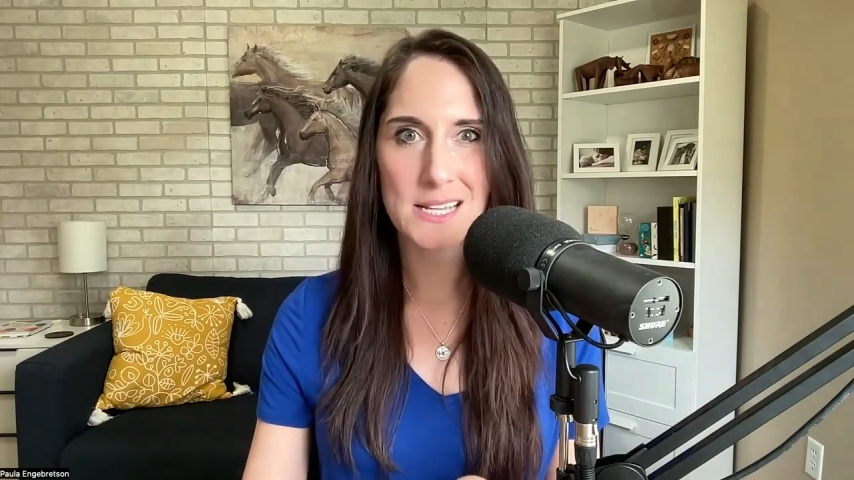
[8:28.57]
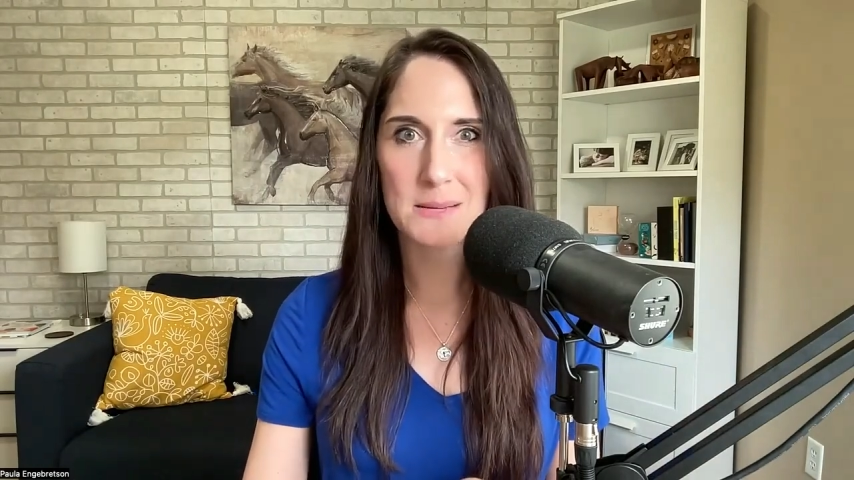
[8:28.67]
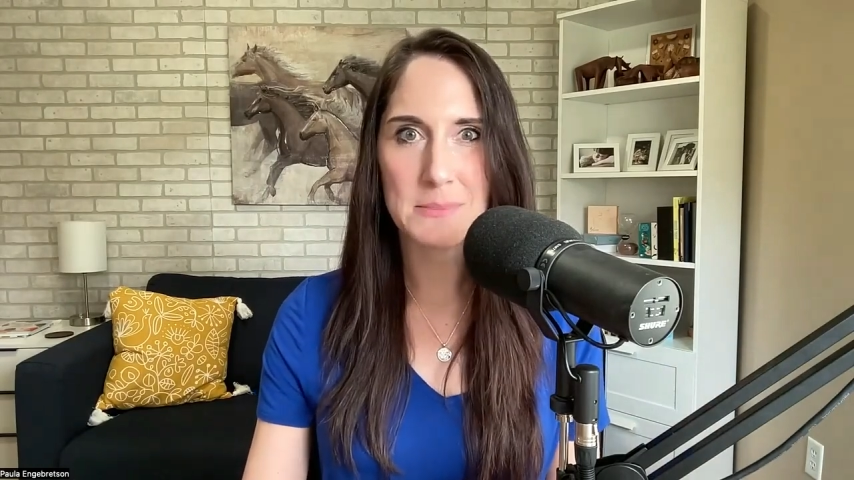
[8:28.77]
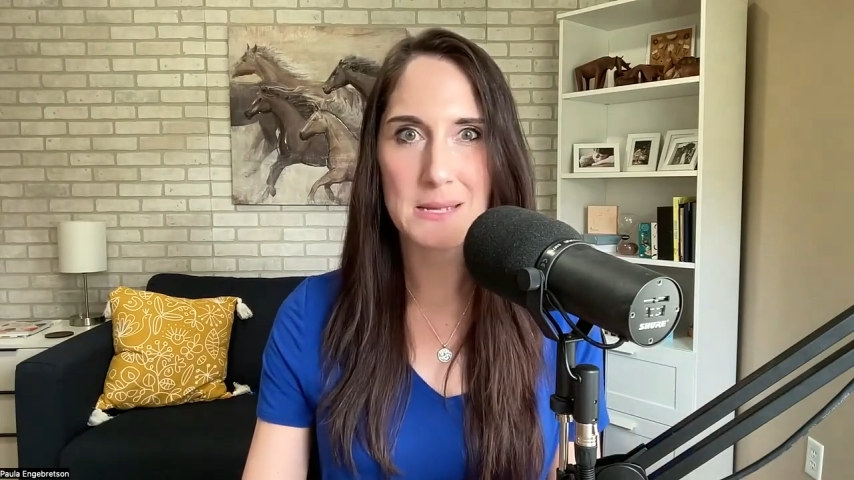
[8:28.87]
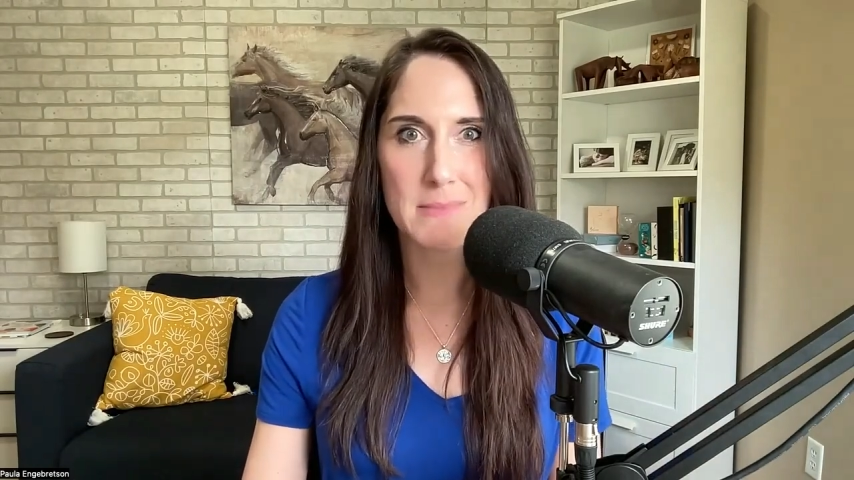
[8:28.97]

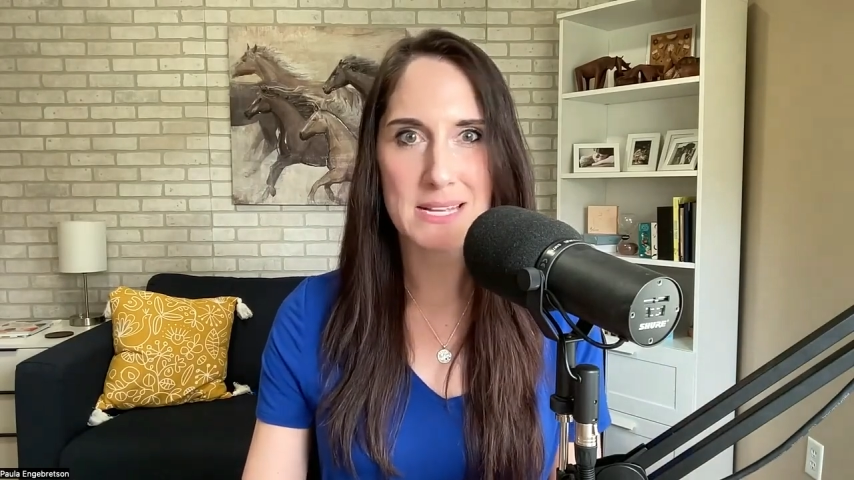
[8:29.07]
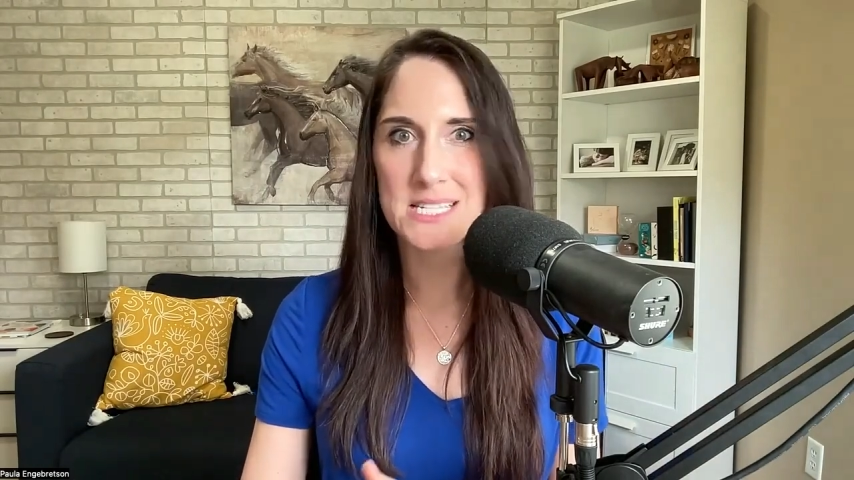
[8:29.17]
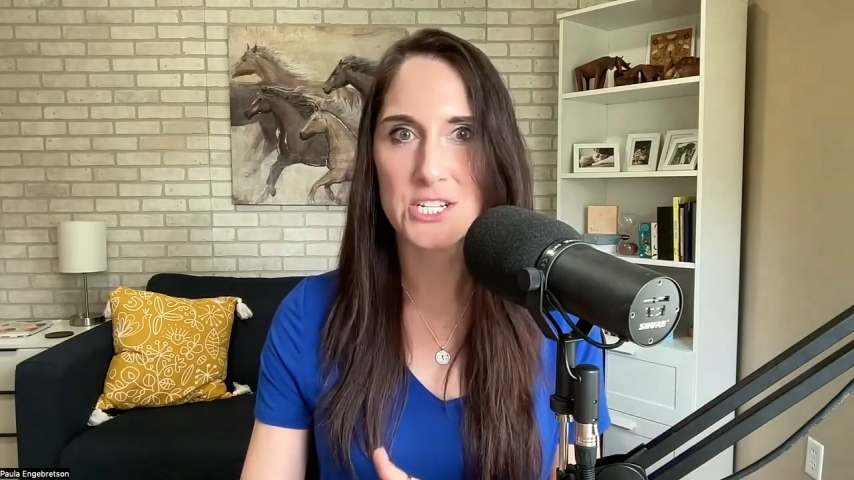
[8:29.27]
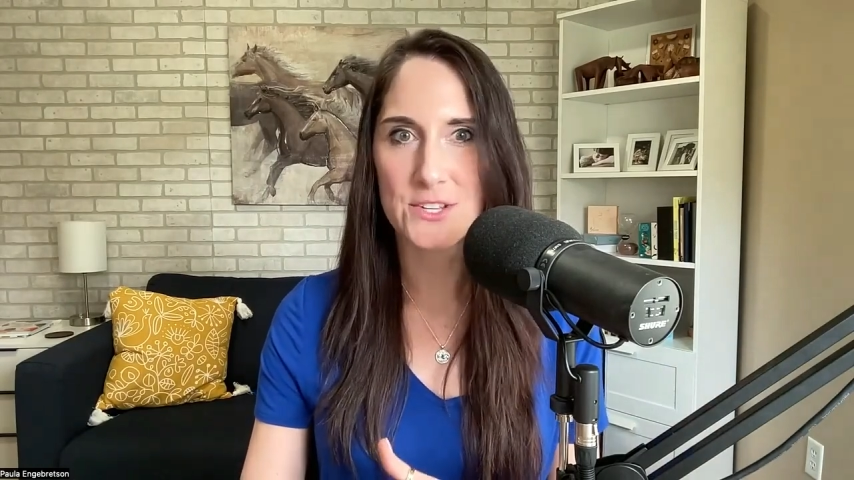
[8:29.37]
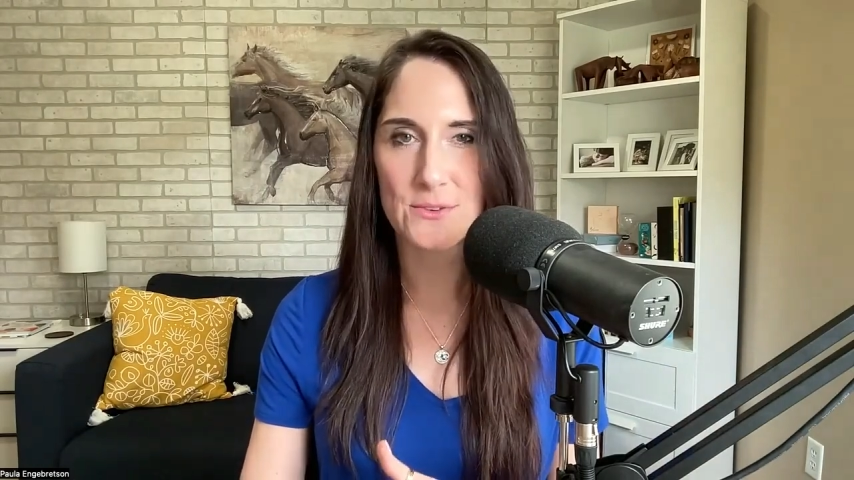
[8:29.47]
like a big
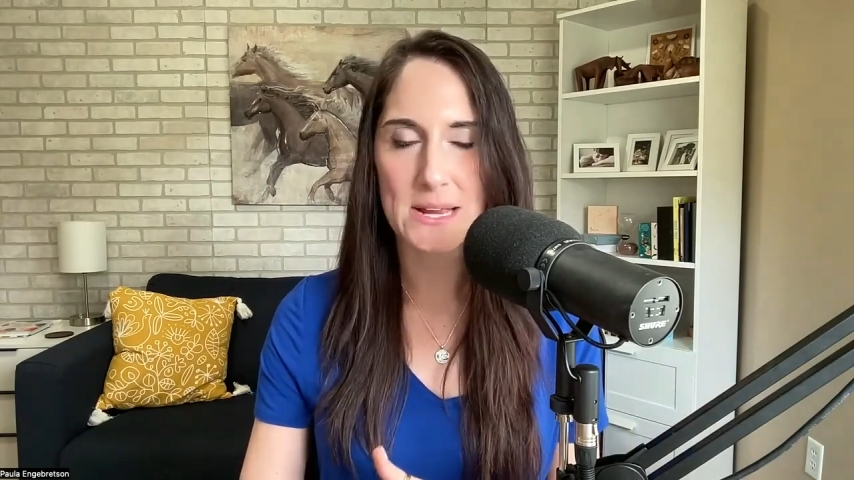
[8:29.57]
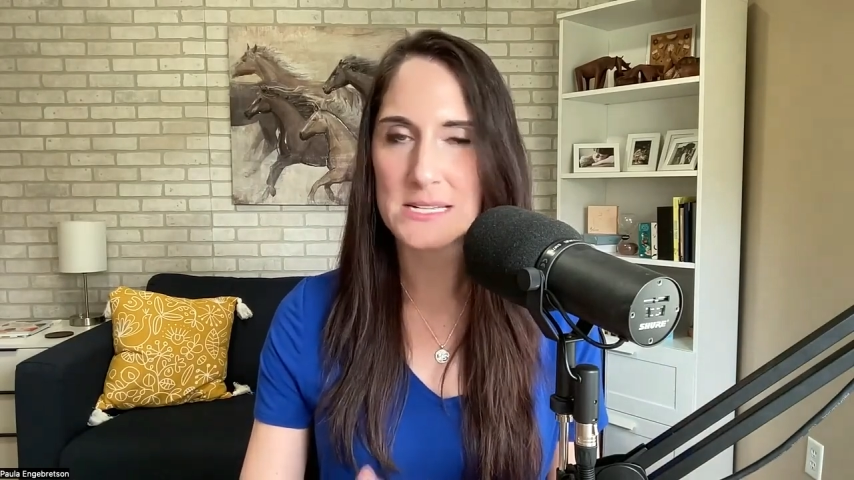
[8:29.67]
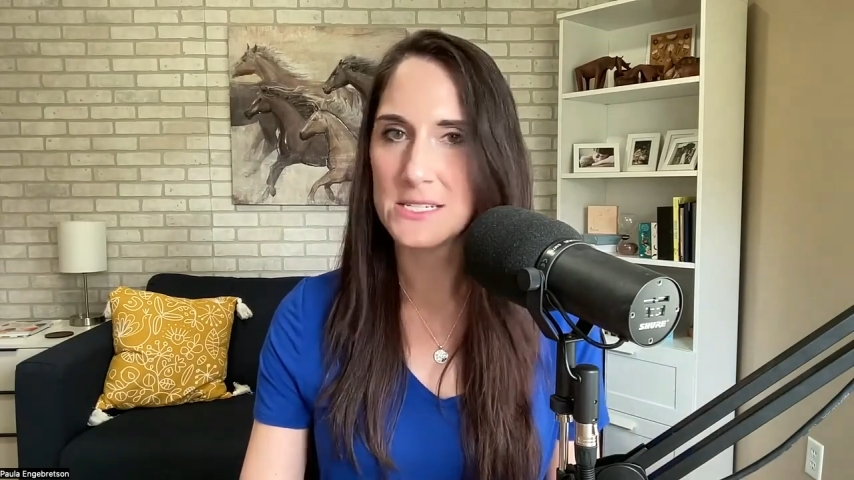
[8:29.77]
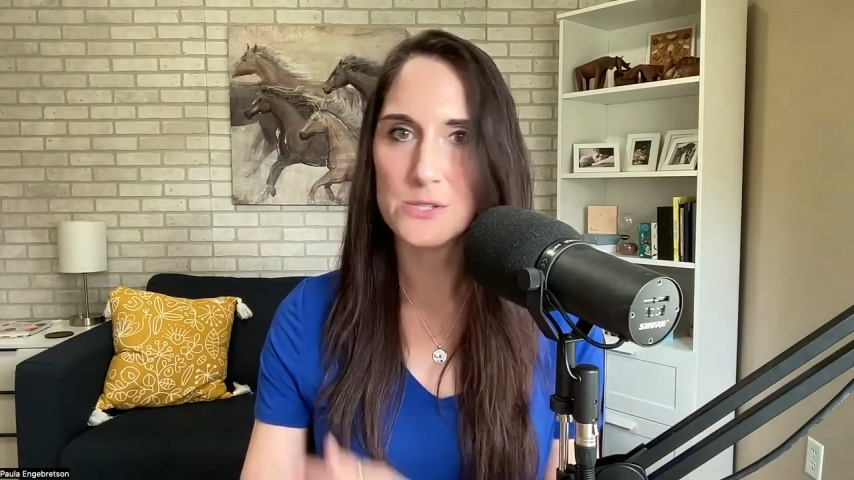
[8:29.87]
message thread.